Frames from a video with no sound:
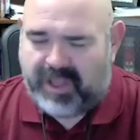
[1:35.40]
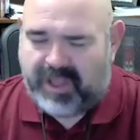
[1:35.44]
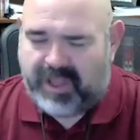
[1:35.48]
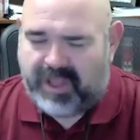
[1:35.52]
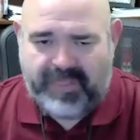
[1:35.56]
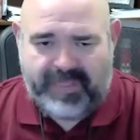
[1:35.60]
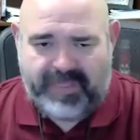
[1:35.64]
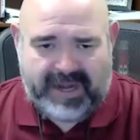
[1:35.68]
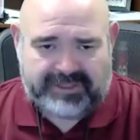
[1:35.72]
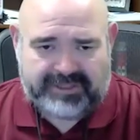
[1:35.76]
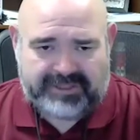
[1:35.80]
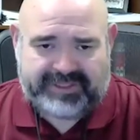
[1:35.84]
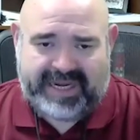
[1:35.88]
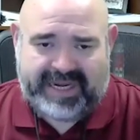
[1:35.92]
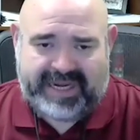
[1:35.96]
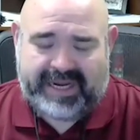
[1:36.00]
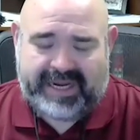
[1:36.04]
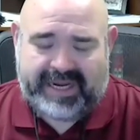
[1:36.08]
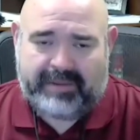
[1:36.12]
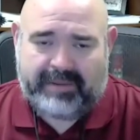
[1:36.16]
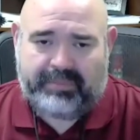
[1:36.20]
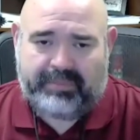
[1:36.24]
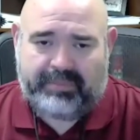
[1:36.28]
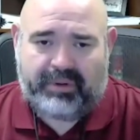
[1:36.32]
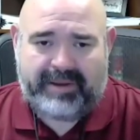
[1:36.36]
they're
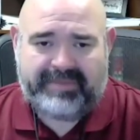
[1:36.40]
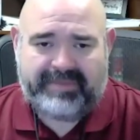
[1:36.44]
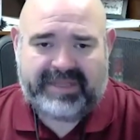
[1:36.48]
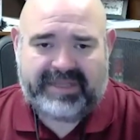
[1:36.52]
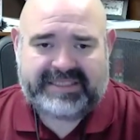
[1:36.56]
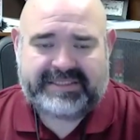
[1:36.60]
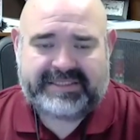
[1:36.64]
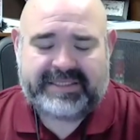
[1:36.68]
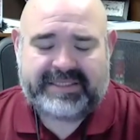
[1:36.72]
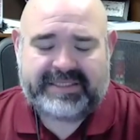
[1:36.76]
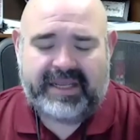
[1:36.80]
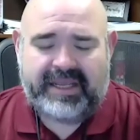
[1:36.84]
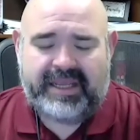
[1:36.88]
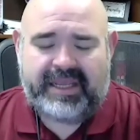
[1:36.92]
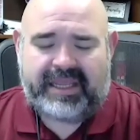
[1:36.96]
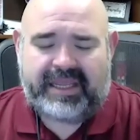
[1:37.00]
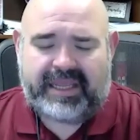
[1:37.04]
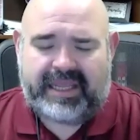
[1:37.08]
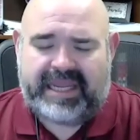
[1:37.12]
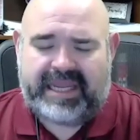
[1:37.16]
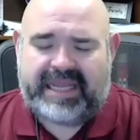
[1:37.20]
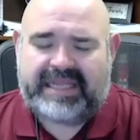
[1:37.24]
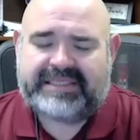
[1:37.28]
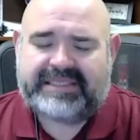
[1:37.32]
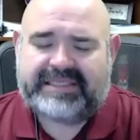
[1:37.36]
setting appointments.
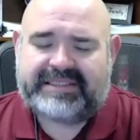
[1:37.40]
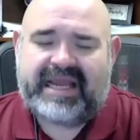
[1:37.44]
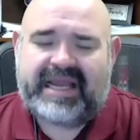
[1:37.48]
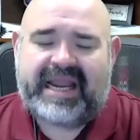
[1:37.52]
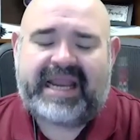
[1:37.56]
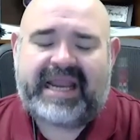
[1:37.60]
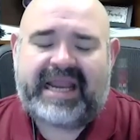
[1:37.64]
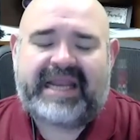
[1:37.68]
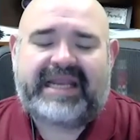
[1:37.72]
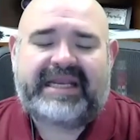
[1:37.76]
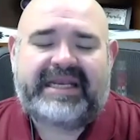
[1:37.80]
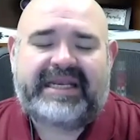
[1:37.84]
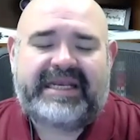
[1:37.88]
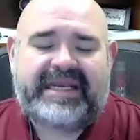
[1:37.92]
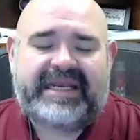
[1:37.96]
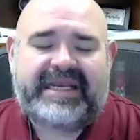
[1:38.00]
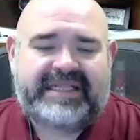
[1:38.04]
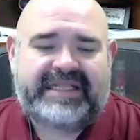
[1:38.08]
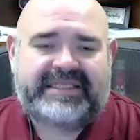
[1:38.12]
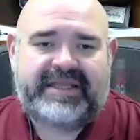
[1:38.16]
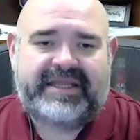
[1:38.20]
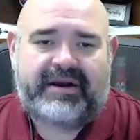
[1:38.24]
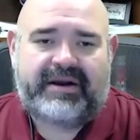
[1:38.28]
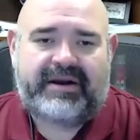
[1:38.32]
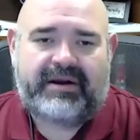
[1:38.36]
Each site
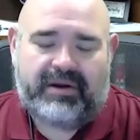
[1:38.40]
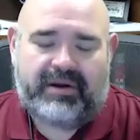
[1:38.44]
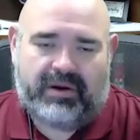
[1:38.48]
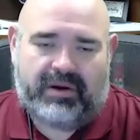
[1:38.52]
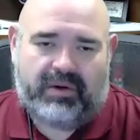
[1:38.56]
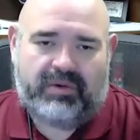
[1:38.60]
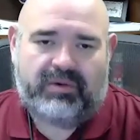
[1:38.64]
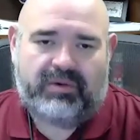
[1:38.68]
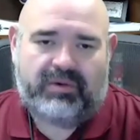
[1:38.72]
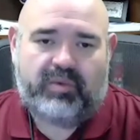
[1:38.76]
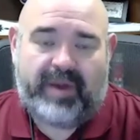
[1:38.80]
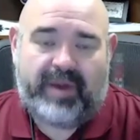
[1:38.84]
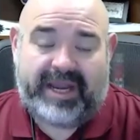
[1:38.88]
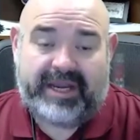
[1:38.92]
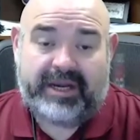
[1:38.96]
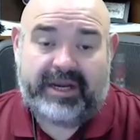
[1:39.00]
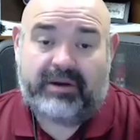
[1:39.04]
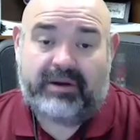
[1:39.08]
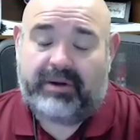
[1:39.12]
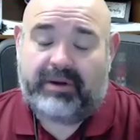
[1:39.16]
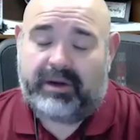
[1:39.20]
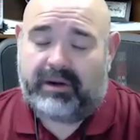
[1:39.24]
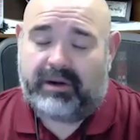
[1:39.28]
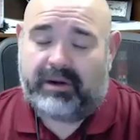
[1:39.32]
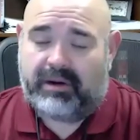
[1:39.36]
needs their own
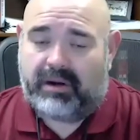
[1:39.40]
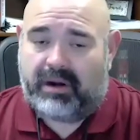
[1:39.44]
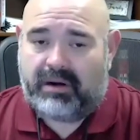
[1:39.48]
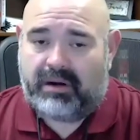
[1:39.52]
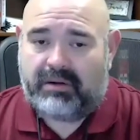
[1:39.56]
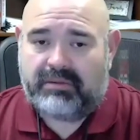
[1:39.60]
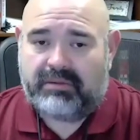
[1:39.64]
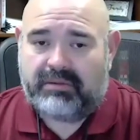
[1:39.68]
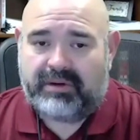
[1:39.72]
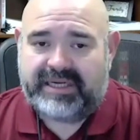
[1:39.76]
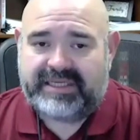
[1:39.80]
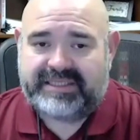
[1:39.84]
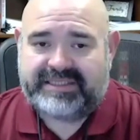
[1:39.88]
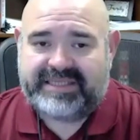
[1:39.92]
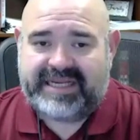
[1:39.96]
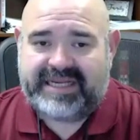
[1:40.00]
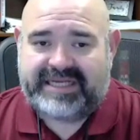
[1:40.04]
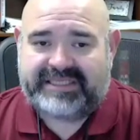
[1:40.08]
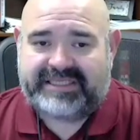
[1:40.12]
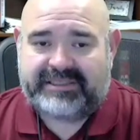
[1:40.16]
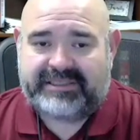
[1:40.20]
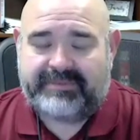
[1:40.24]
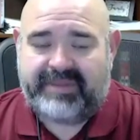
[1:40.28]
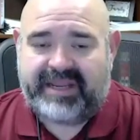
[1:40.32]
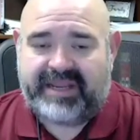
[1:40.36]
window in our
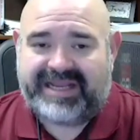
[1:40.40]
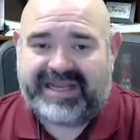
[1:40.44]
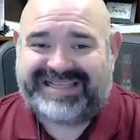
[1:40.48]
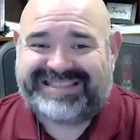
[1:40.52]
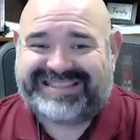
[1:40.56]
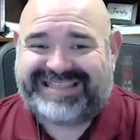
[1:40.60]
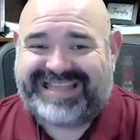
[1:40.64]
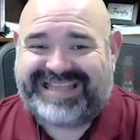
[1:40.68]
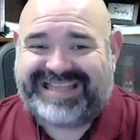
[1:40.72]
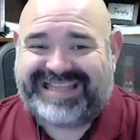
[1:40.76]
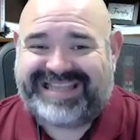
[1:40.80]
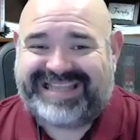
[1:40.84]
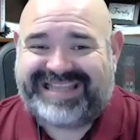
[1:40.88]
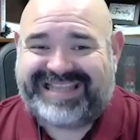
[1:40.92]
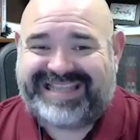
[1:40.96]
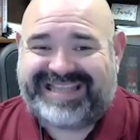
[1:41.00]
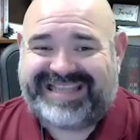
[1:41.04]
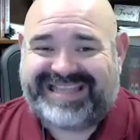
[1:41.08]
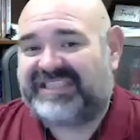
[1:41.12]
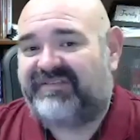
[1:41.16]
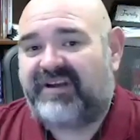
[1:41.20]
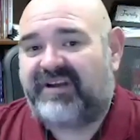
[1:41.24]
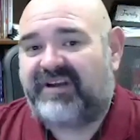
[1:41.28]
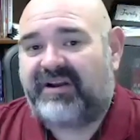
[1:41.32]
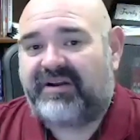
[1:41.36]
organization because each
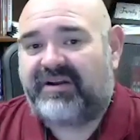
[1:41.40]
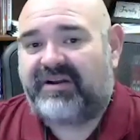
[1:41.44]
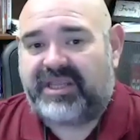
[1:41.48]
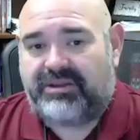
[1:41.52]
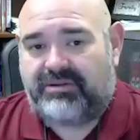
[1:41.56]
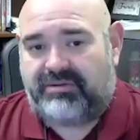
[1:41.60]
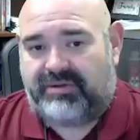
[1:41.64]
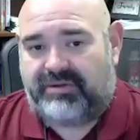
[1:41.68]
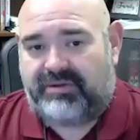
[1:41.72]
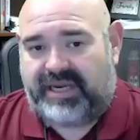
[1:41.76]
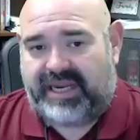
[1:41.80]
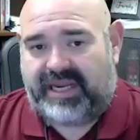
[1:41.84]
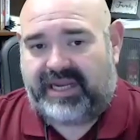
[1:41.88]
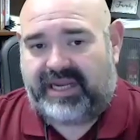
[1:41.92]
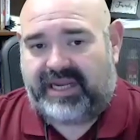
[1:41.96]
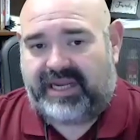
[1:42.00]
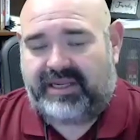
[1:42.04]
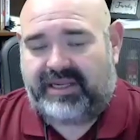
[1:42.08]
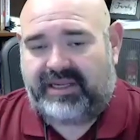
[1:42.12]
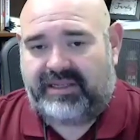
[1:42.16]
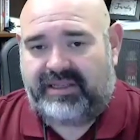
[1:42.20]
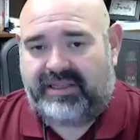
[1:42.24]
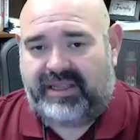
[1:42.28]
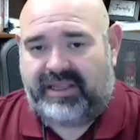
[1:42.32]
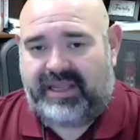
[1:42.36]
is very unique.
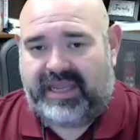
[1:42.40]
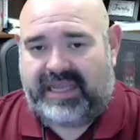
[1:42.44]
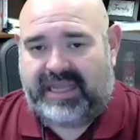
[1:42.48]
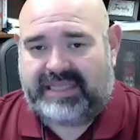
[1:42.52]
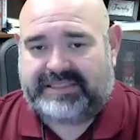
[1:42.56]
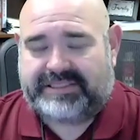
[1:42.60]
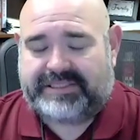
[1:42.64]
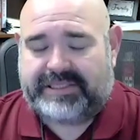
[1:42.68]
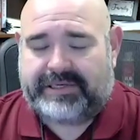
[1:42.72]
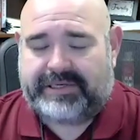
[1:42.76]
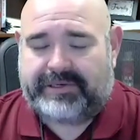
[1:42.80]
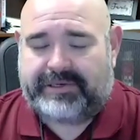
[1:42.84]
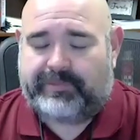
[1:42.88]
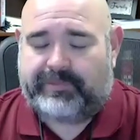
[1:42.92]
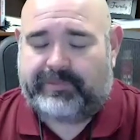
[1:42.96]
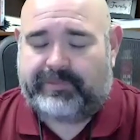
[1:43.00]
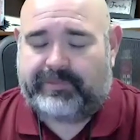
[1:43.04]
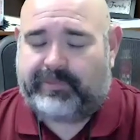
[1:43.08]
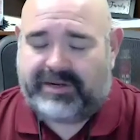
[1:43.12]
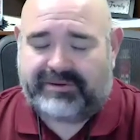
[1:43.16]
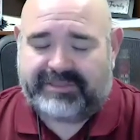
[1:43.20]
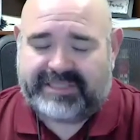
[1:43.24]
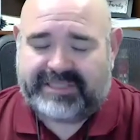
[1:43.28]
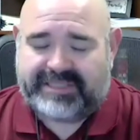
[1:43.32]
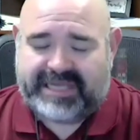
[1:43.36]
And so
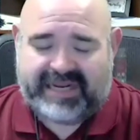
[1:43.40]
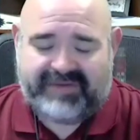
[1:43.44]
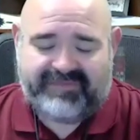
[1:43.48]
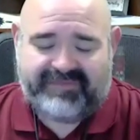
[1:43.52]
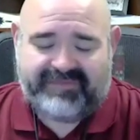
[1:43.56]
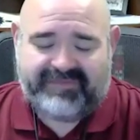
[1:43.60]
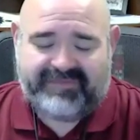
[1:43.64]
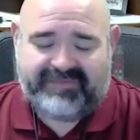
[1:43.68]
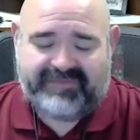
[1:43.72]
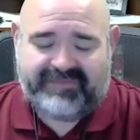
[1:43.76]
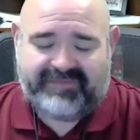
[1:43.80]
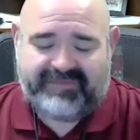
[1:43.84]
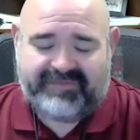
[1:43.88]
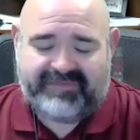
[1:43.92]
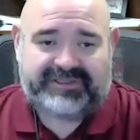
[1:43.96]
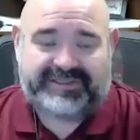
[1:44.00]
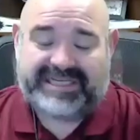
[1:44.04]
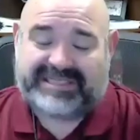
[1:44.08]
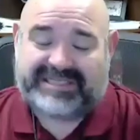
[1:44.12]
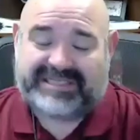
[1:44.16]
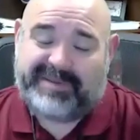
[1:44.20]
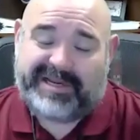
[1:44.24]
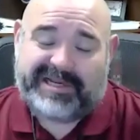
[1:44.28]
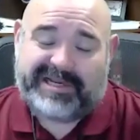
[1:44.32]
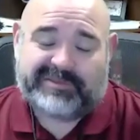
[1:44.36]
we don't take advantage of all
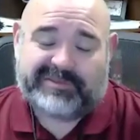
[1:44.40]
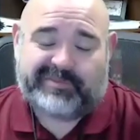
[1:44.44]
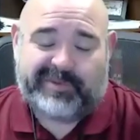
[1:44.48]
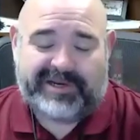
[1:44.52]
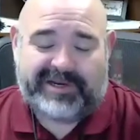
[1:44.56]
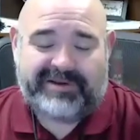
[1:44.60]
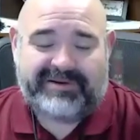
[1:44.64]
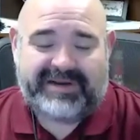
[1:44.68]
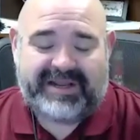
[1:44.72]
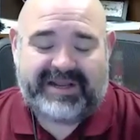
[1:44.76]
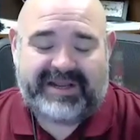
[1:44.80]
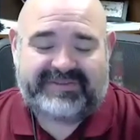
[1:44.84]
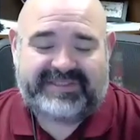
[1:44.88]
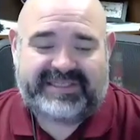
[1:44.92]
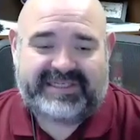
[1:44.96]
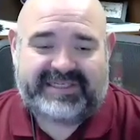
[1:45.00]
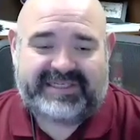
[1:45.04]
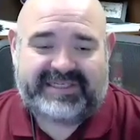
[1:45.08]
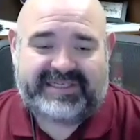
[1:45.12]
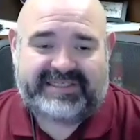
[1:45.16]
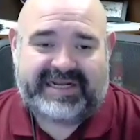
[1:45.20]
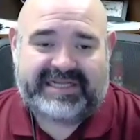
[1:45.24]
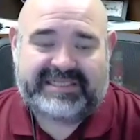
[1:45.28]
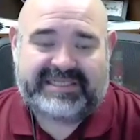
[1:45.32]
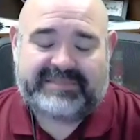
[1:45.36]
6 because we don't have
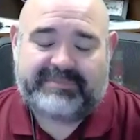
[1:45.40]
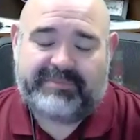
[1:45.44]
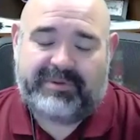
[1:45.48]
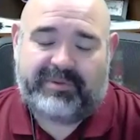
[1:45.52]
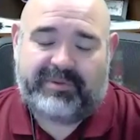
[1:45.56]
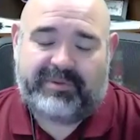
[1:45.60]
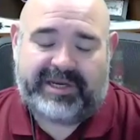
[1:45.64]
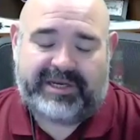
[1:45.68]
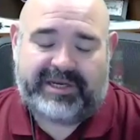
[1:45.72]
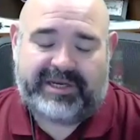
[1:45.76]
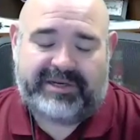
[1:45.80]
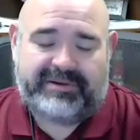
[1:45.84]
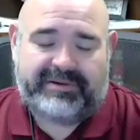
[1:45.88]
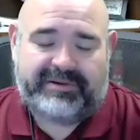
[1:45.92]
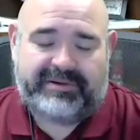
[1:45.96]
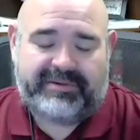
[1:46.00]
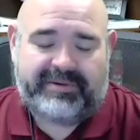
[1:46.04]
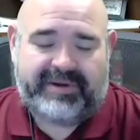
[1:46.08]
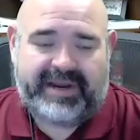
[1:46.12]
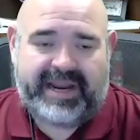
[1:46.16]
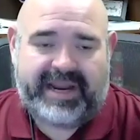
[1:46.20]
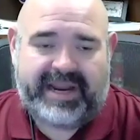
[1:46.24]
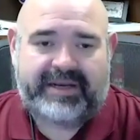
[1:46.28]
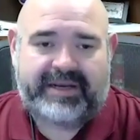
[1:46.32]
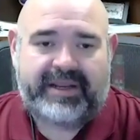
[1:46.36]
6 sites, but we do
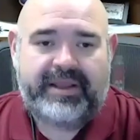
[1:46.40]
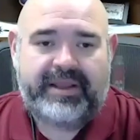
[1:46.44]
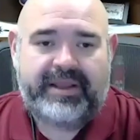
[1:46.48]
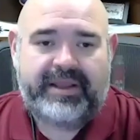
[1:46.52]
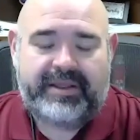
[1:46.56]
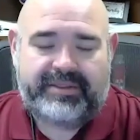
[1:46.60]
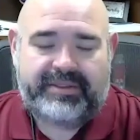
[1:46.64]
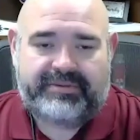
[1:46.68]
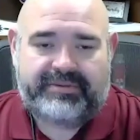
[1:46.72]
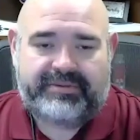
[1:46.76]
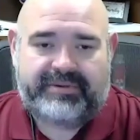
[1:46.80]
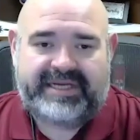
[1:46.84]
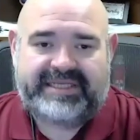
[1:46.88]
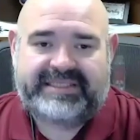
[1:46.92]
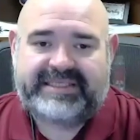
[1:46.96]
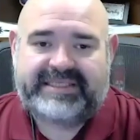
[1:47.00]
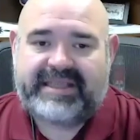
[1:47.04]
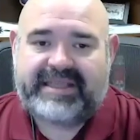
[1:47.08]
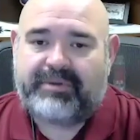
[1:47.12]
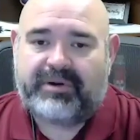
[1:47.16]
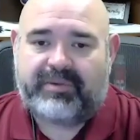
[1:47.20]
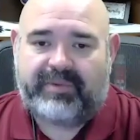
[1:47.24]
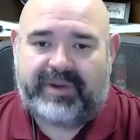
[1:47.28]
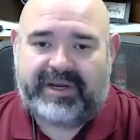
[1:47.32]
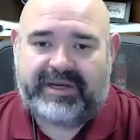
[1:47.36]
create 3
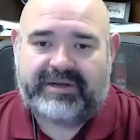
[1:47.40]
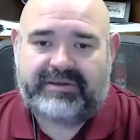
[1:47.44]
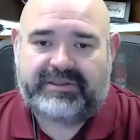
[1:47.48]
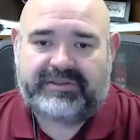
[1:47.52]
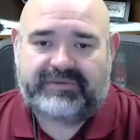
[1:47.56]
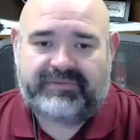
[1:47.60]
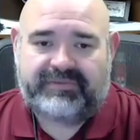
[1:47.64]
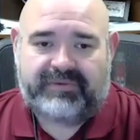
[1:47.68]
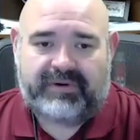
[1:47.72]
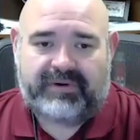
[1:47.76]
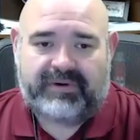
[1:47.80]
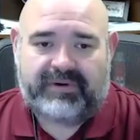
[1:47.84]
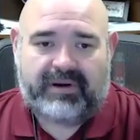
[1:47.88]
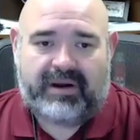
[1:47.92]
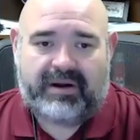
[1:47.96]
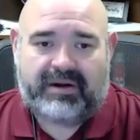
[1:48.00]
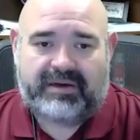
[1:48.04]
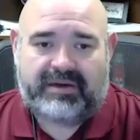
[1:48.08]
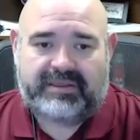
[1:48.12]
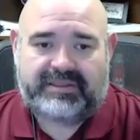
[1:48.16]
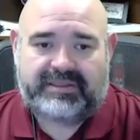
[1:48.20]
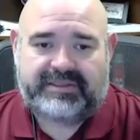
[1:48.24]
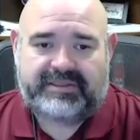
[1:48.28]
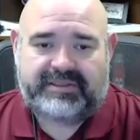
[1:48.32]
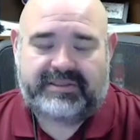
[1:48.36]
separate windows for
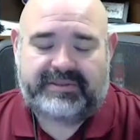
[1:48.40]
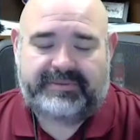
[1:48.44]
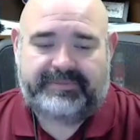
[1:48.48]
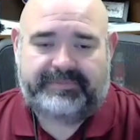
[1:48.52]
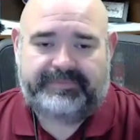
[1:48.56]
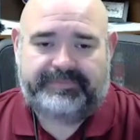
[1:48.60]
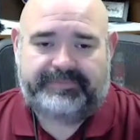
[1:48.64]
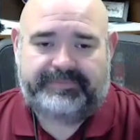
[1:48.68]
ours.